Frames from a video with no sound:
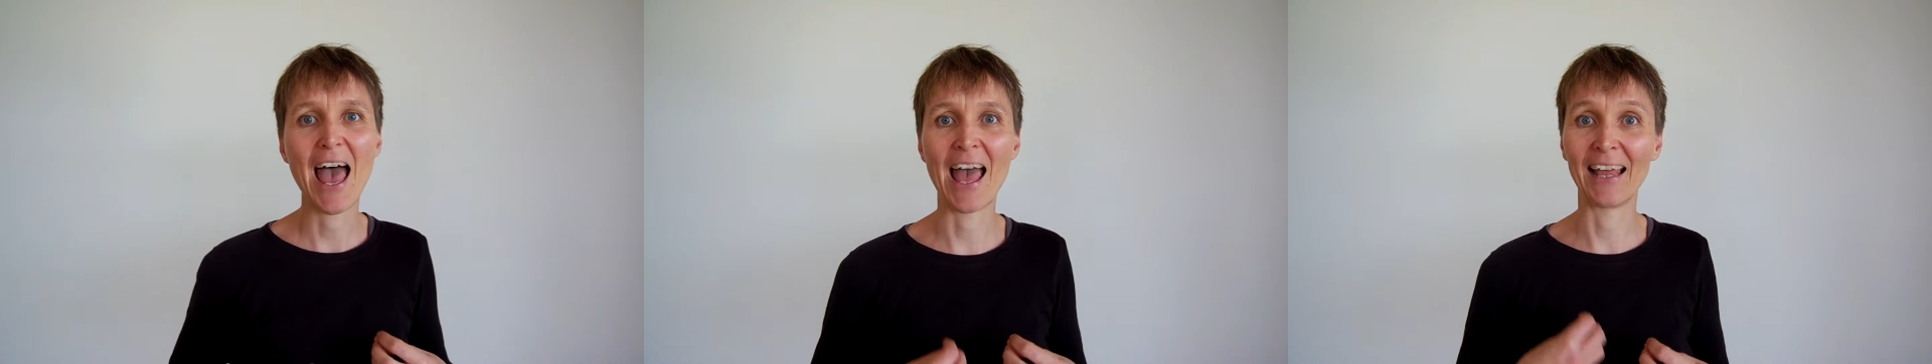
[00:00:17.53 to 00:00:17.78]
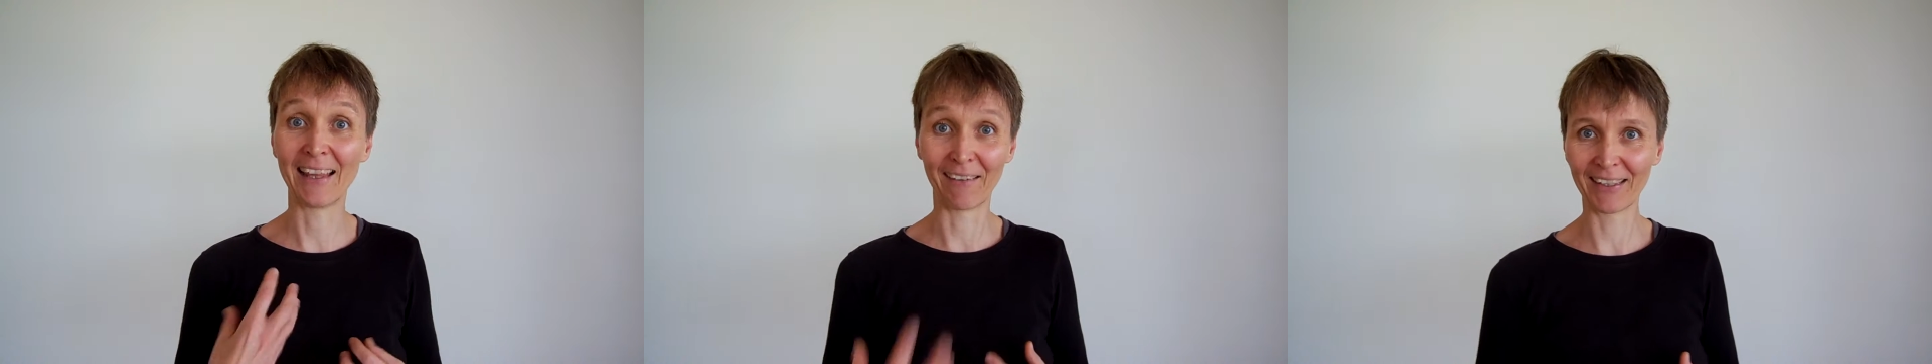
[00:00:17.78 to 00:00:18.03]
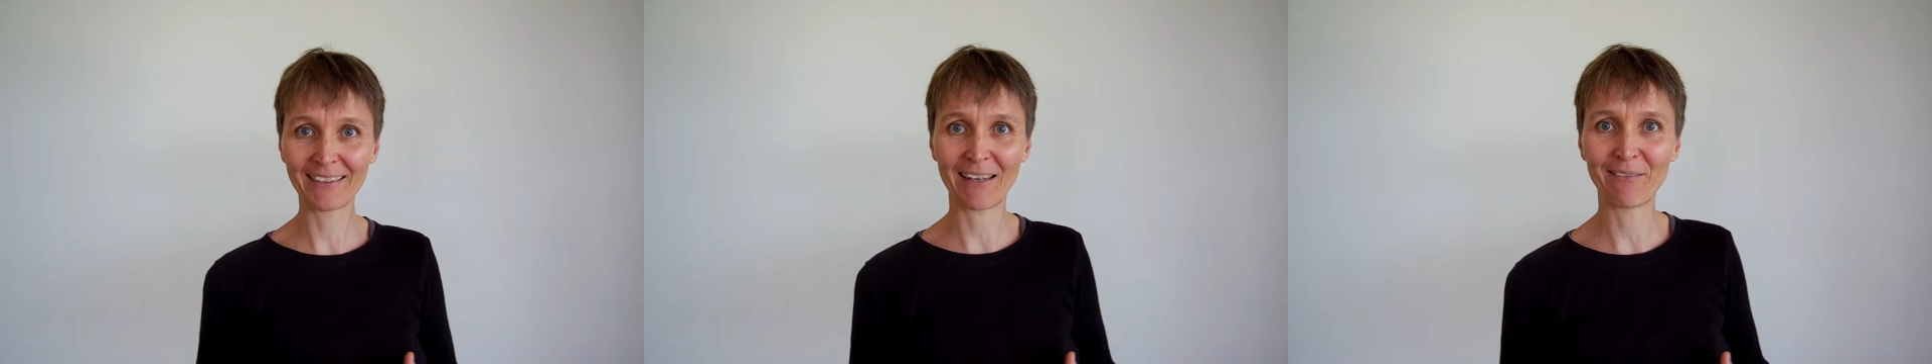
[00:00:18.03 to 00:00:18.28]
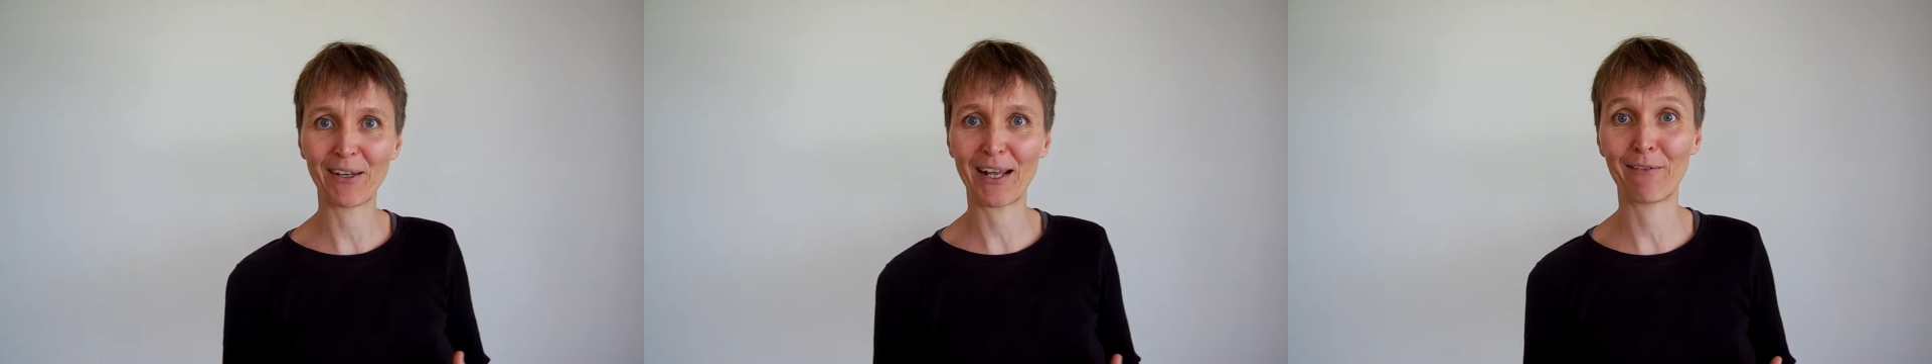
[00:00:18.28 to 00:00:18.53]
And on the
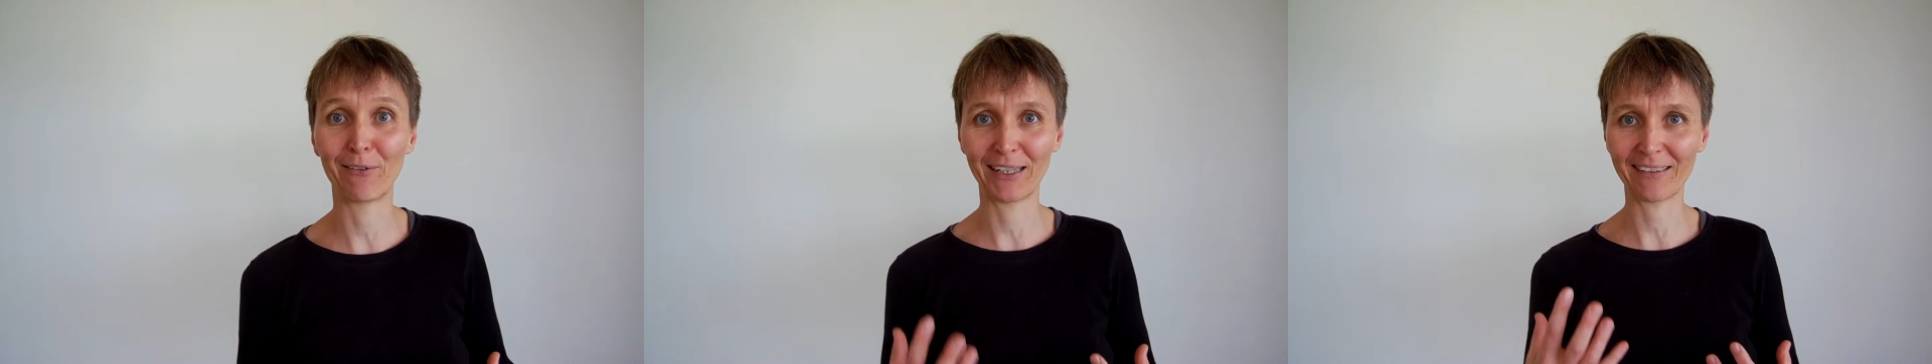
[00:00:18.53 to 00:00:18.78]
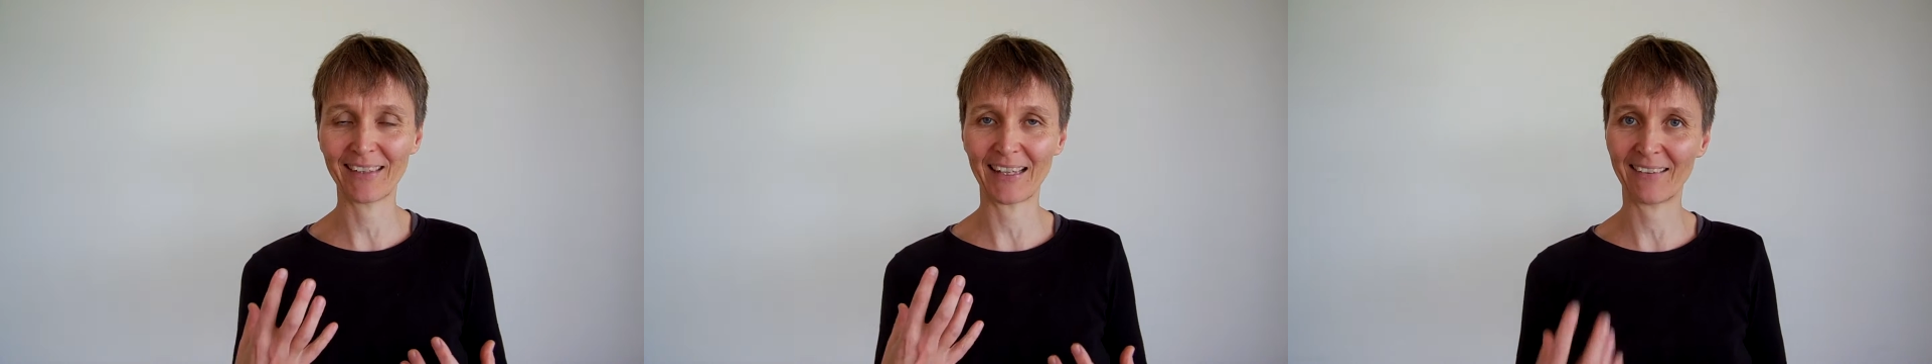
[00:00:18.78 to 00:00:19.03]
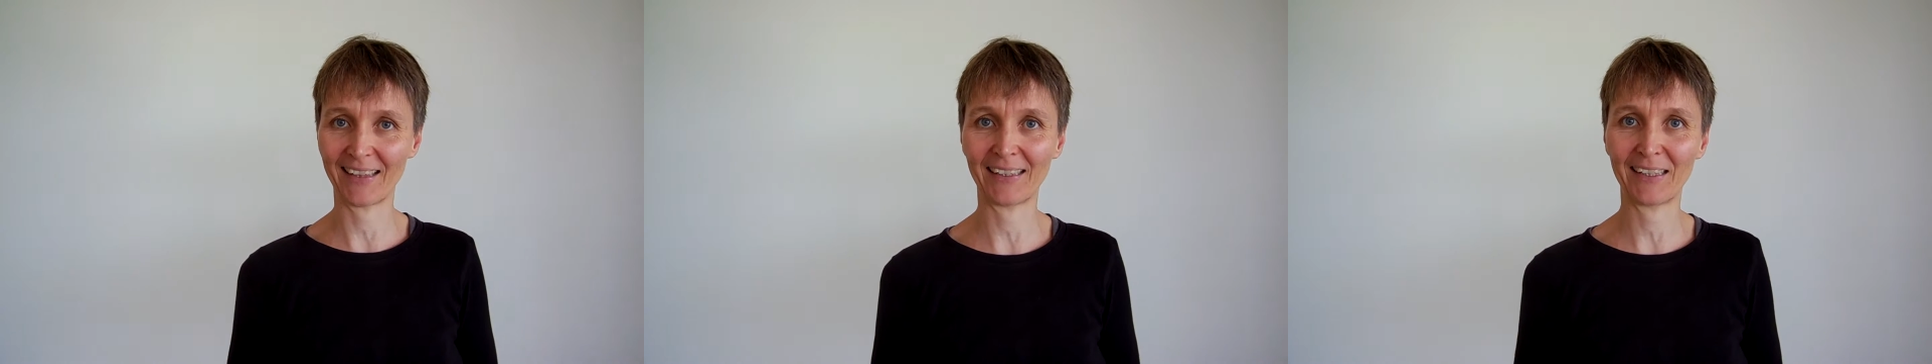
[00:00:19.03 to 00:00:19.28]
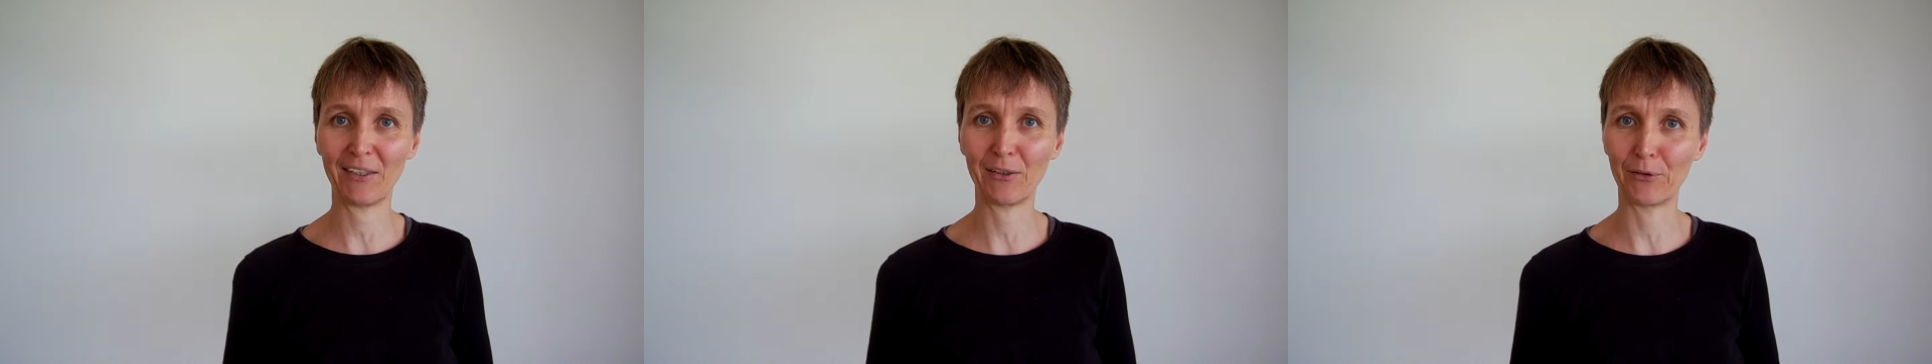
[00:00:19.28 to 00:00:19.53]
same note, I want to say
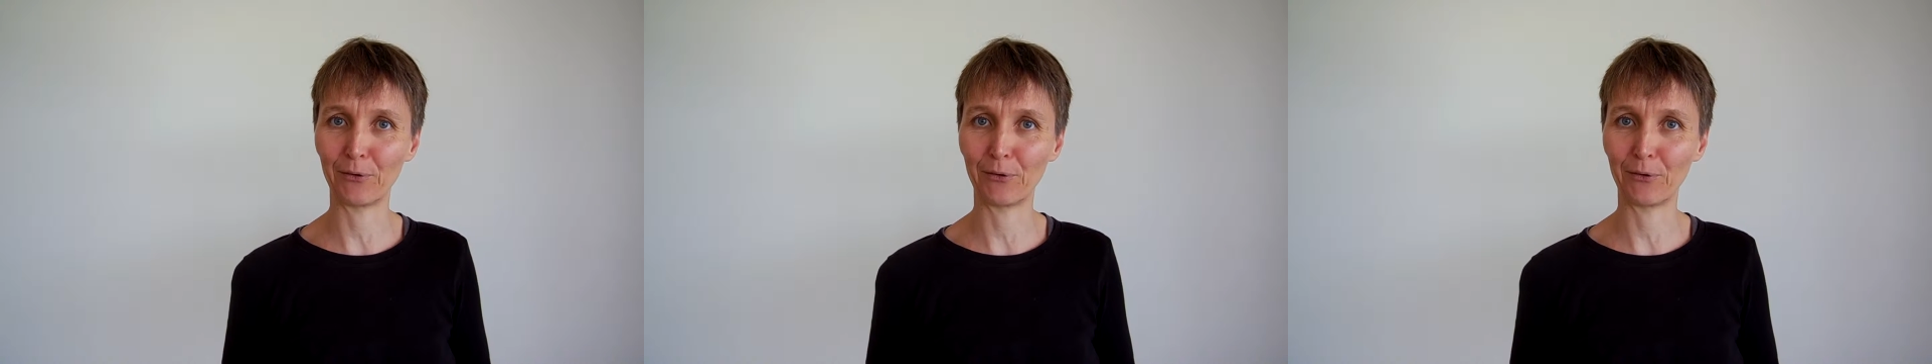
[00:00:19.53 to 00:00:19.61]
thank you